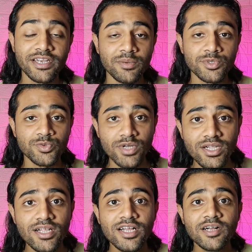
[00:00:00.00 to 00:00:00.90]
in time as
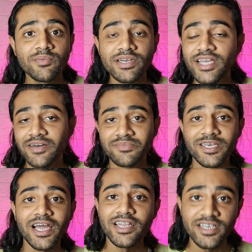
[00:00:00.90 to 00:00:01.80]
well but yeah
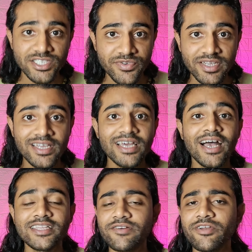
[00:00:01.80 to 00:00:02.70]
they had a history
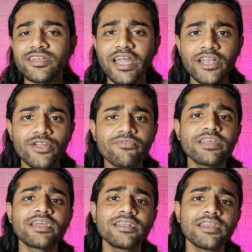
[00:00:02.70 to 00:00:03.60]
and they were kind of
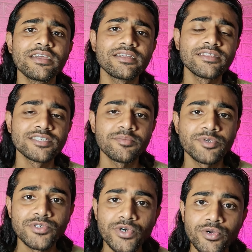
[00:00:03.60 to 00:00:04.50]
rekindling in this
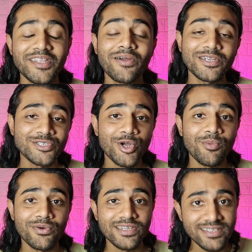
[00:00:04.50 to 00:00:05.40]
episode. Now let's talk
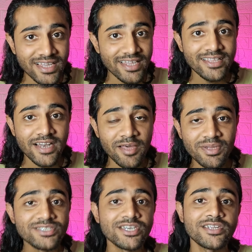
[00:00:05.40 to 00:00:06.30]
about the theory that I
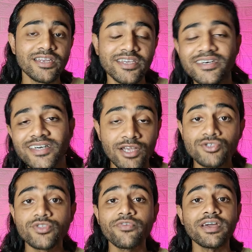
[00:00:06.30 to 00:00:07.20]
mentioned earlier.
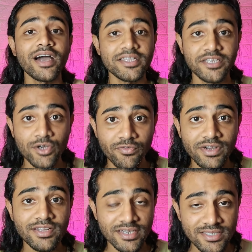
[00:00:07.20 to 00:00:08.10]
So the way I think of
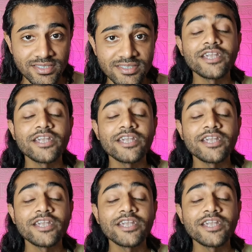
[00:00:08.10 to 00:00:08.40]
it is